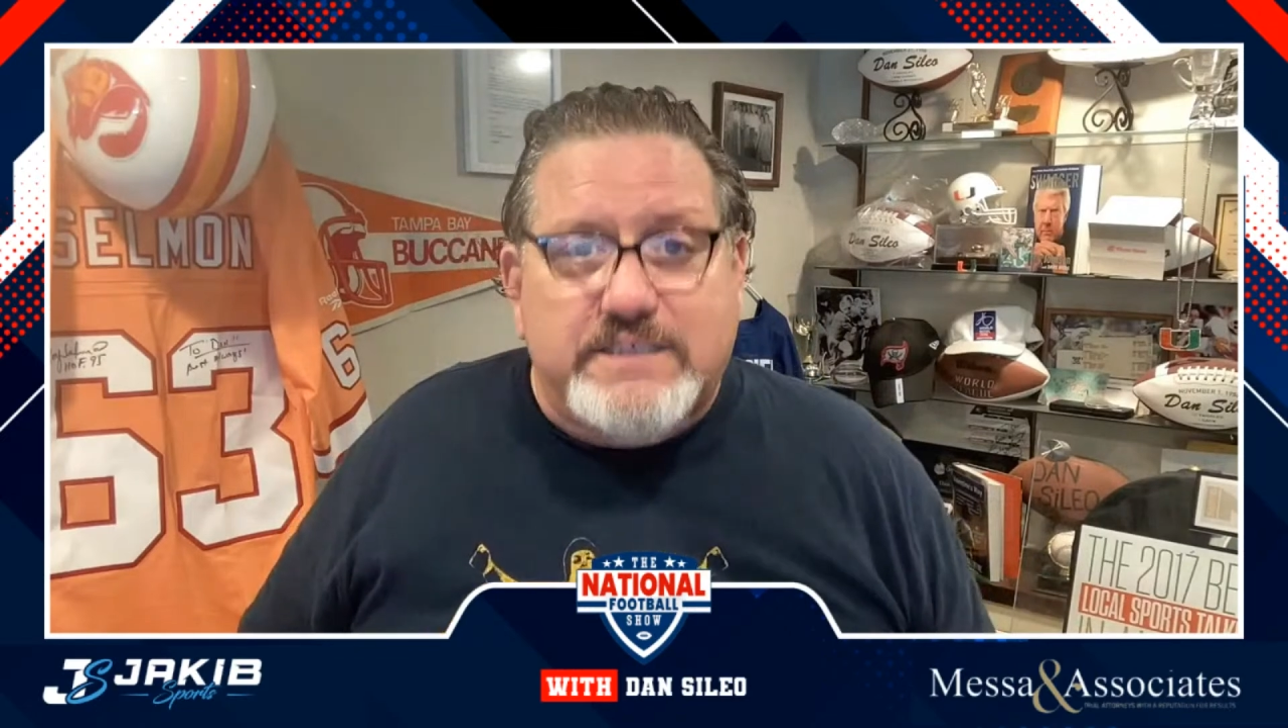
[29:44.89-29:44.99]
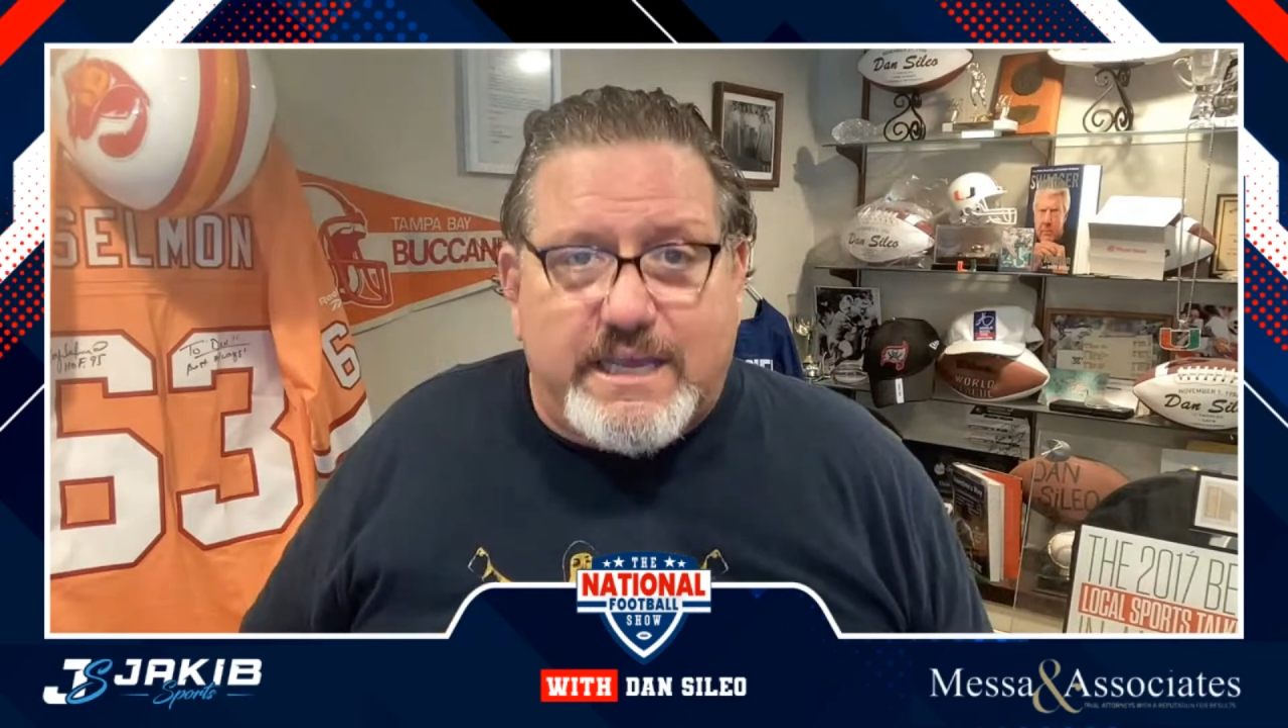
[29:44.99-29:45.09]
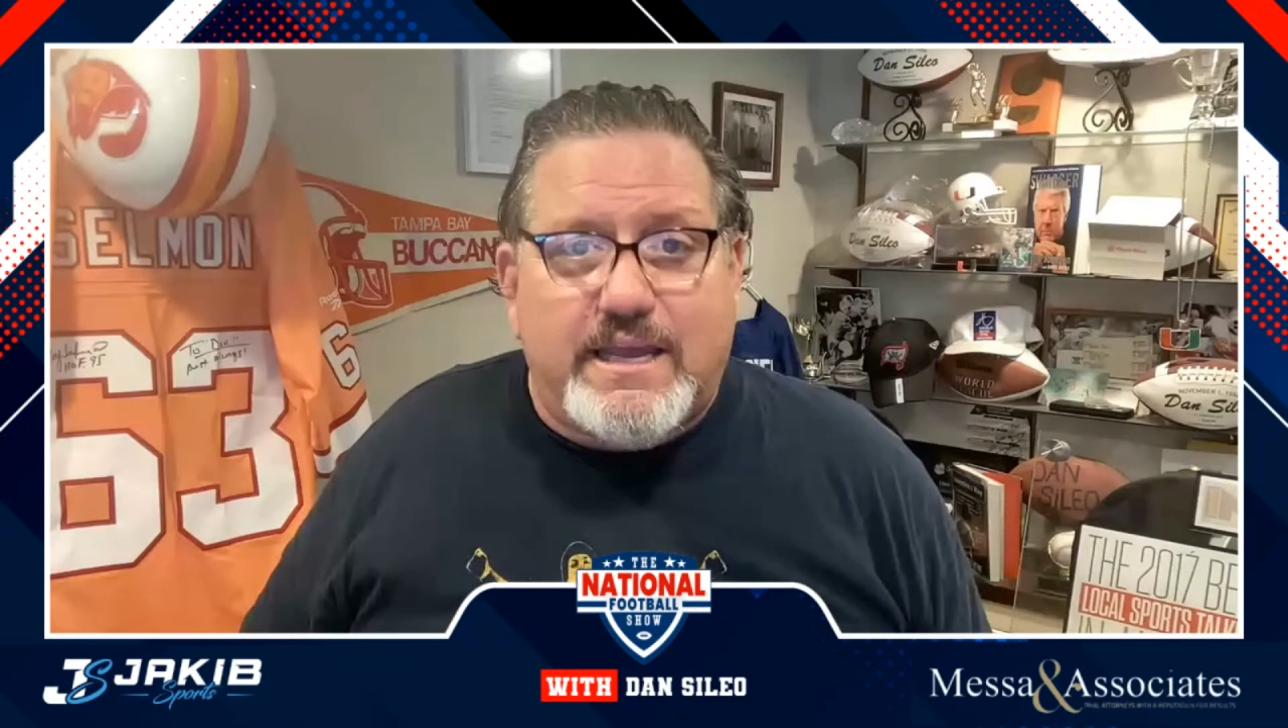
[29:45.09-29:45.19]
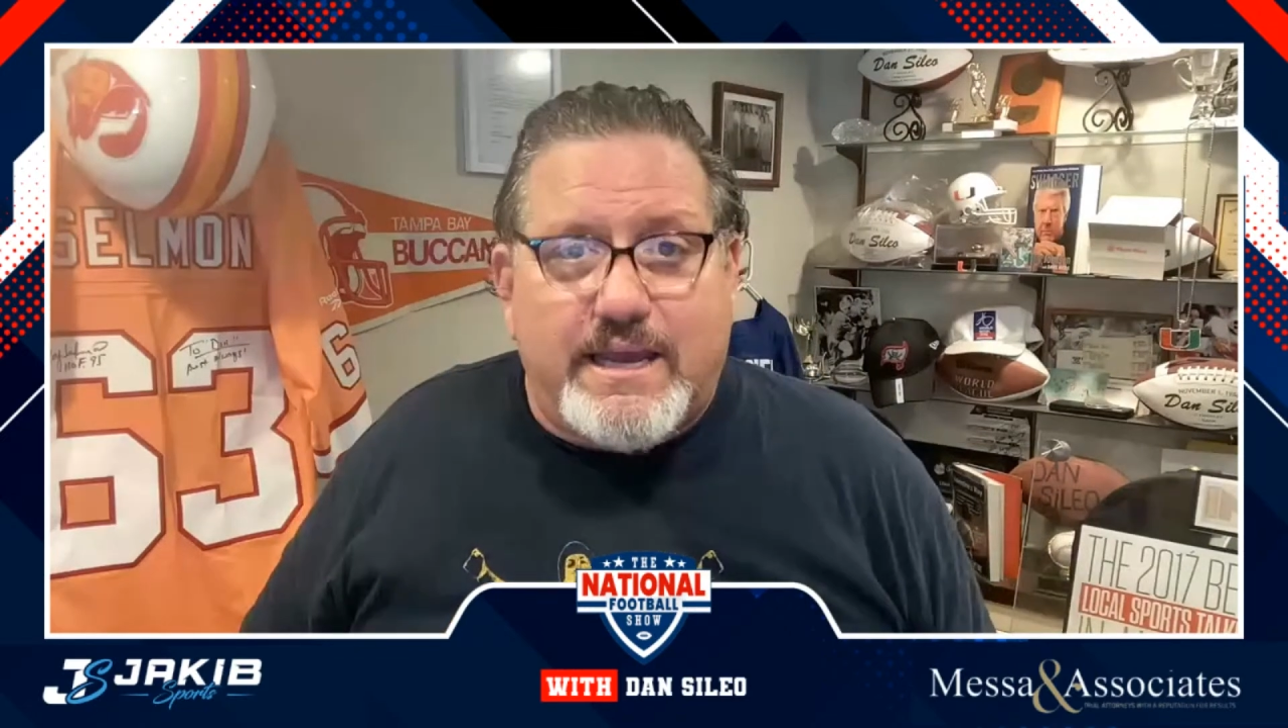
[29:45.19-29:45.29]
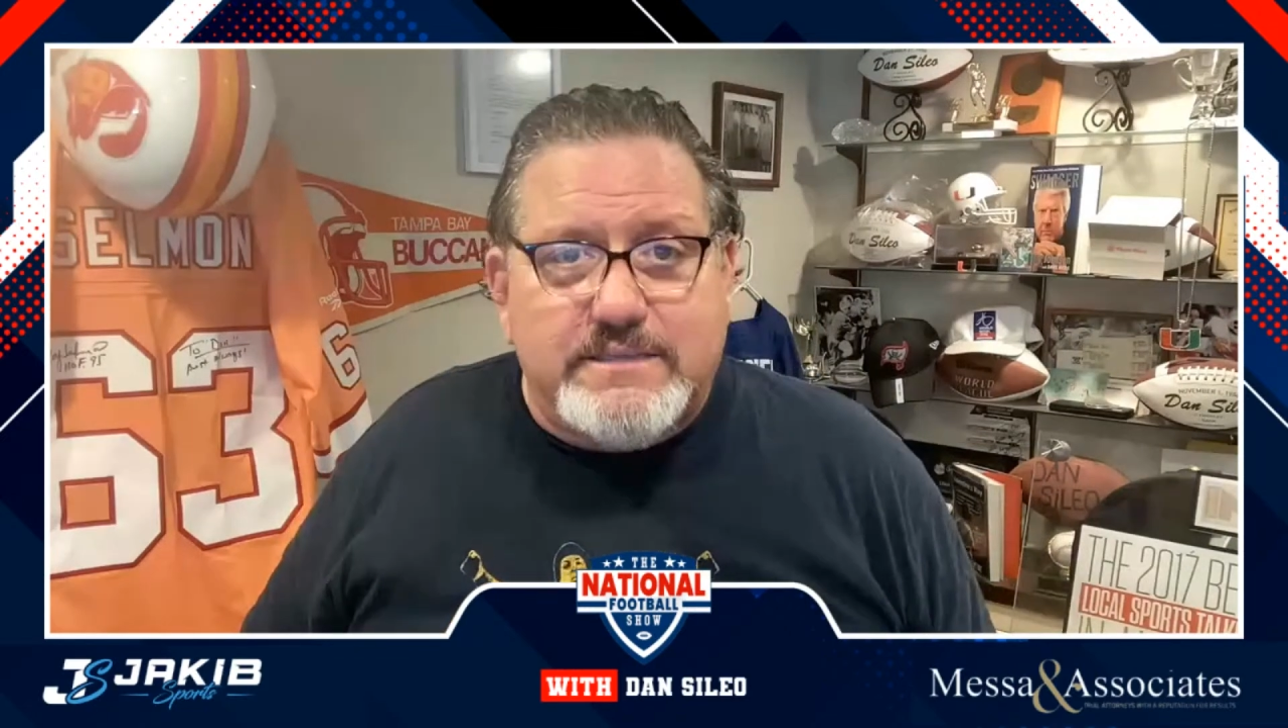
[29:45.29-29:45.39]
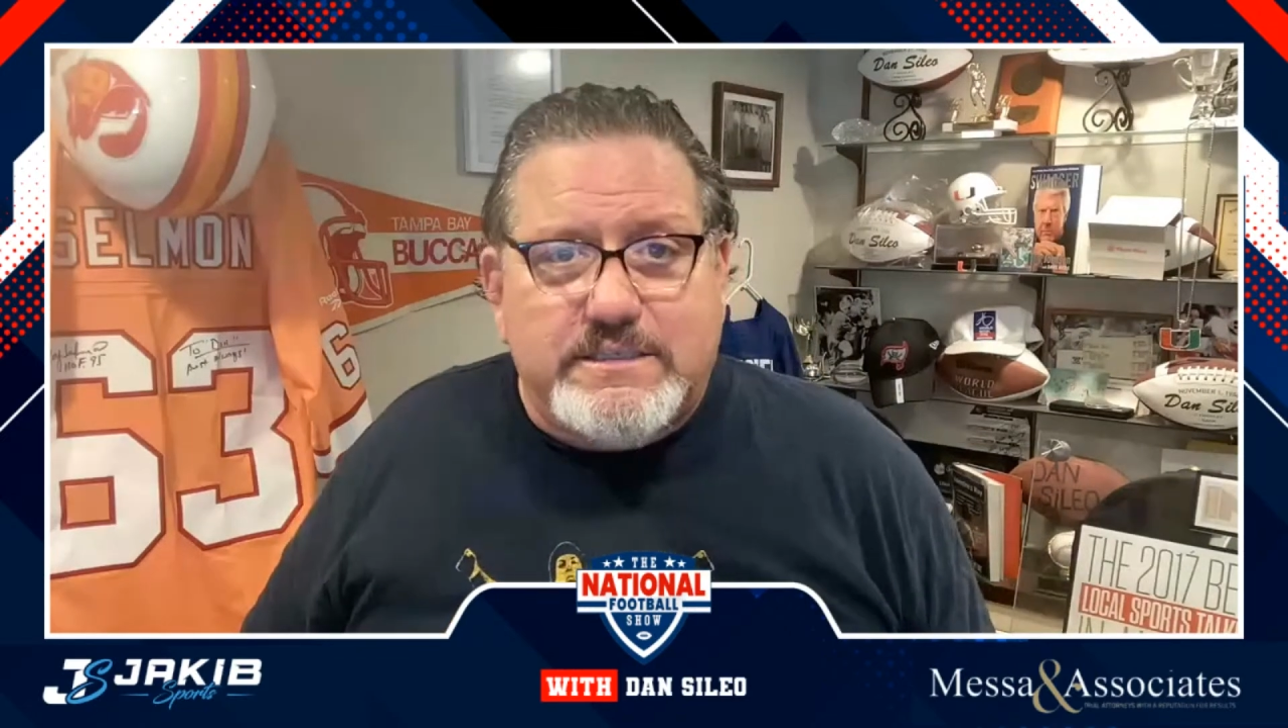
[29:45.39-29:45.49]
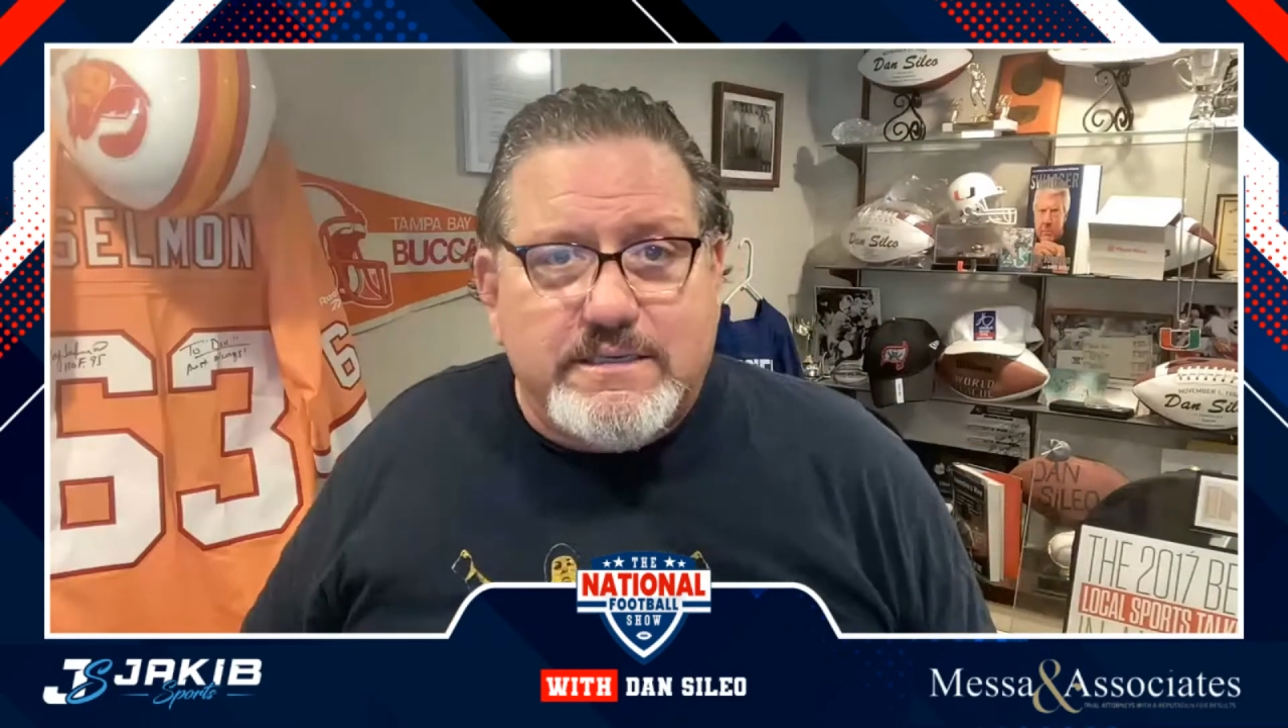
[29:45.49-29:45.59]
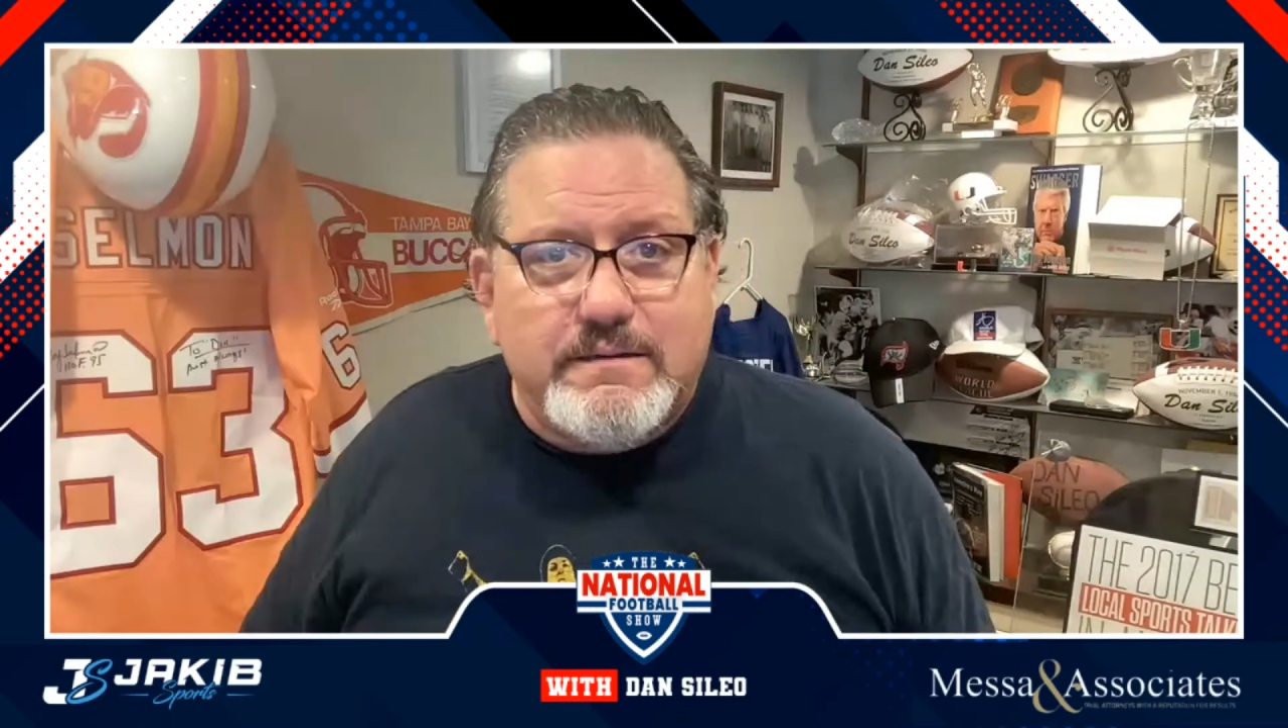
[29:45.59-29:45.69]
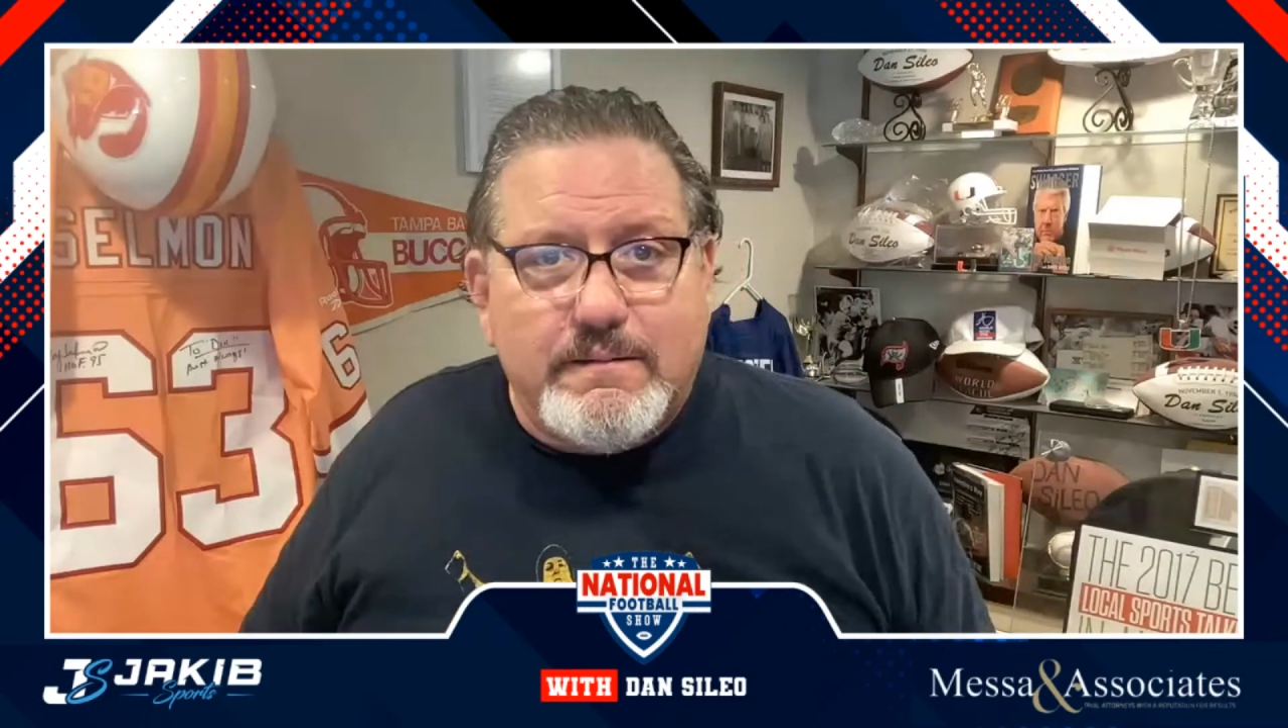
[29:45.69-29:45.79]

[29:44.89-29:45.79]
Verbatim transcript: he is,